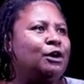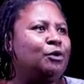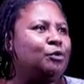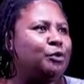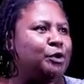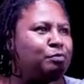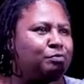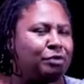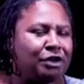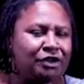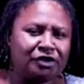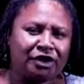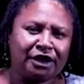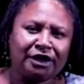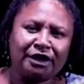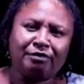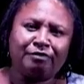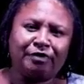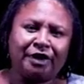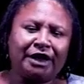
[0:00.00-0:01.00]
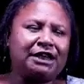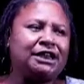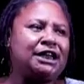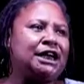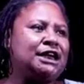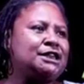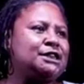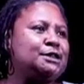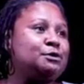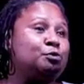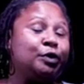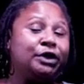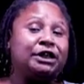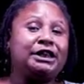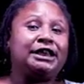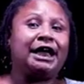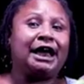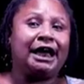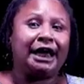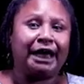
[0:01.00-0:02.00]
We measure the vectors
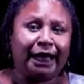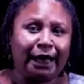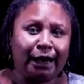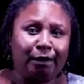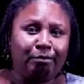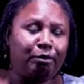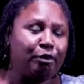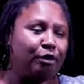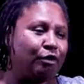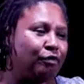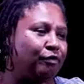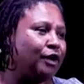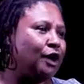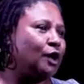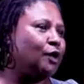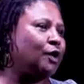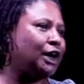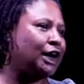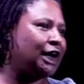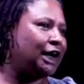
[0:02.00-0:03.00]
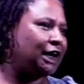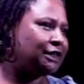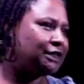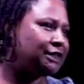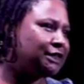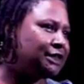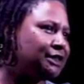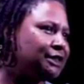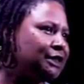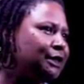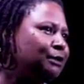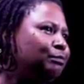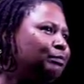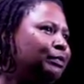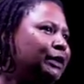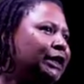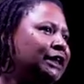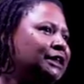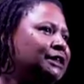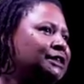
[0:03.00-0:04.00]
with the help of our Cartesian
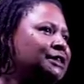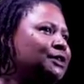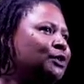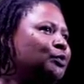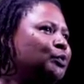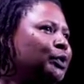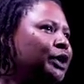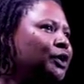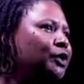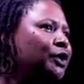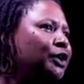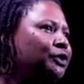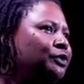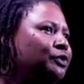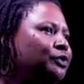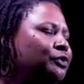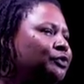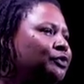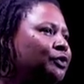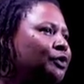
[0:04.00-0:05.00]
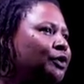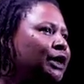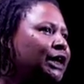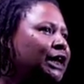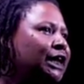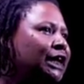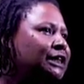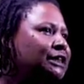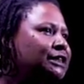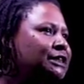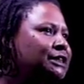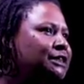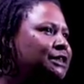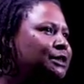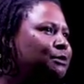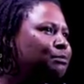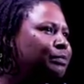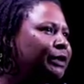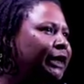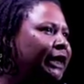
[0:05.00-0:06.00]
plane. So we're going to draw a
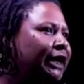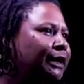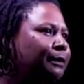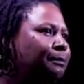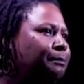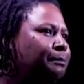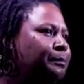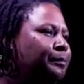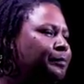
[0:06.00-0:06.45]
Cartesian plane.